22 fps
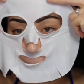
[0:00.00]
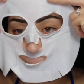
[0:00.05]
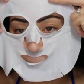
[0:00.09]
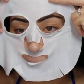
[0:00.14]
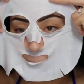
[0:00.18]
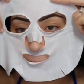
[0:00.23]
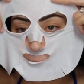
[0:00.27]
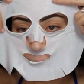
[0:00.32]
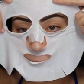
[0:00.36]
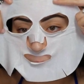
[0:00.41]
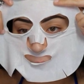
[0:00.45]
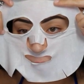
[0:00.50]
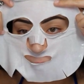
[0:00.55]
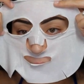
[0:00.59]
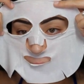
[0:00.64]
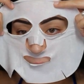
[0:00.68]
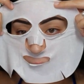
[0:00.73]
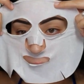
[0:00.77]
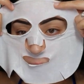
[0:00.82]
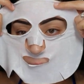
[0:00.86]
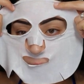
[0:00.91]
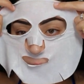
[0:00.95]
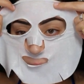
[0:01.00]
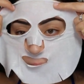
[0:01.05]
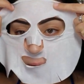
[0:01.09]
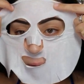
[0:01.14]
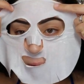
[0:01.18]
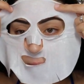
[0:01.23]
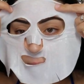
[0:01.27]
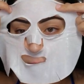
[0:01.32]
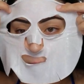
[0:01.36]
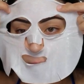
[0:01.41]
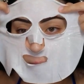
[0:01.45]
and apply this
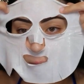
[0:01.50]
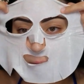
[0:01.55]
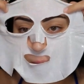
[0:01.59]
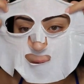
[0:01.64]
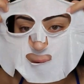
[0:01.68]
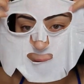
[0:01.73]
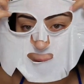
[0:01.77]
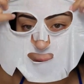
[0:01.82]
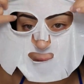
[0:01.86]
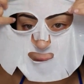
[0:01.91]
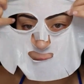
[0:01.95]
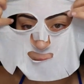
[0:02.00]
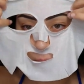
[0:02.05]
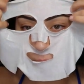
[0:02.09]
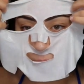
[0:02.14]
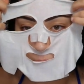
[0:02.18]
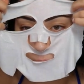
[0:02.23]
around my